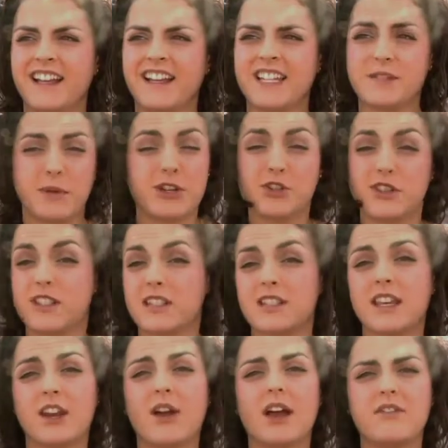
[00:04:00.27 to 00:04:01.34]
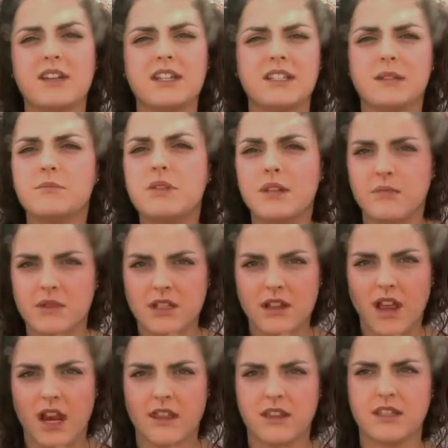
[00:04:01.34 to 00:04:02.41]
especially since they don't have any symptoms a
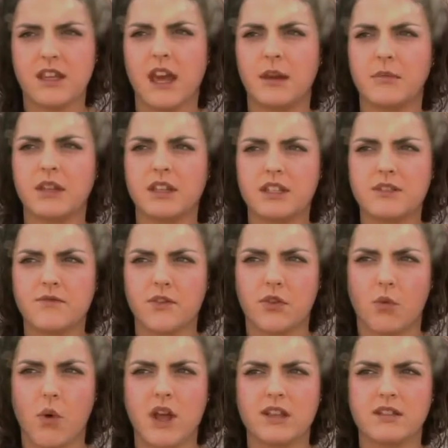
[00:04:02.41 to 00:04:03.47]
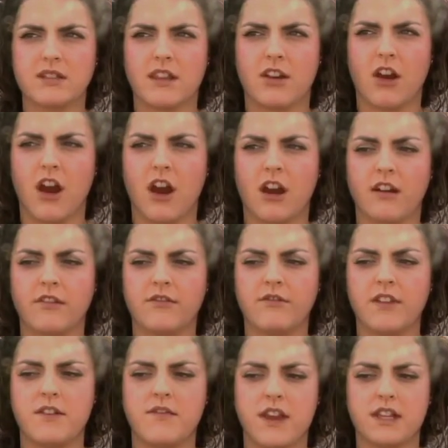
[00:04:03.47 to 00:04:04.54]
lot of the time, at least for the ones that are
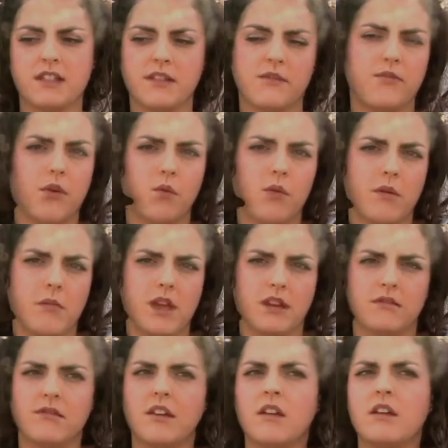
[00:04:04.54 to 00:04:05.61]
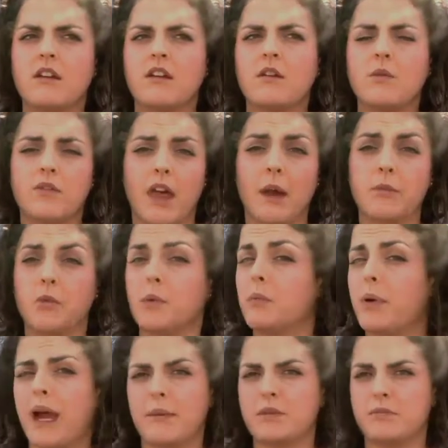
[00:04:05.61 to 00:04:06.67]
invasive for women with abnormal
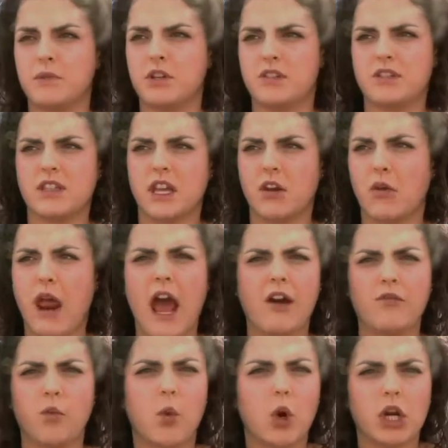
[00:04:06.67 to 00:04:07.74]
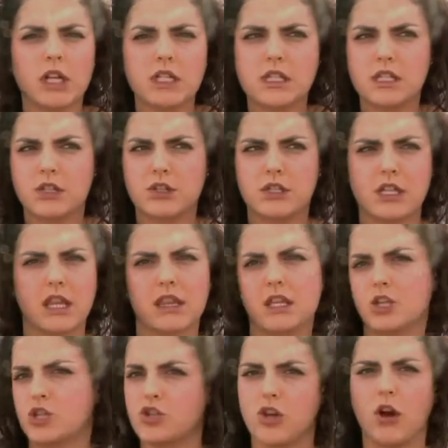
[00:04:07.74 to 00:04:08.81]
pap smears. They don't have warts, there's
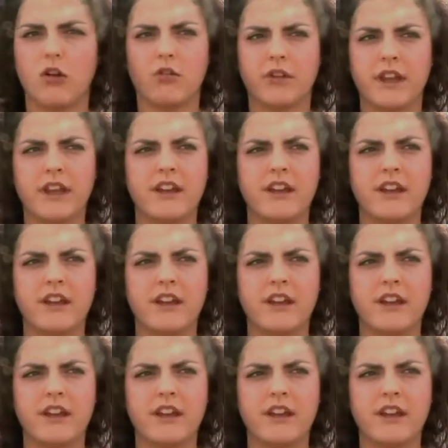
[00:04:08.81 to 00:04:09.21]
nothing shown,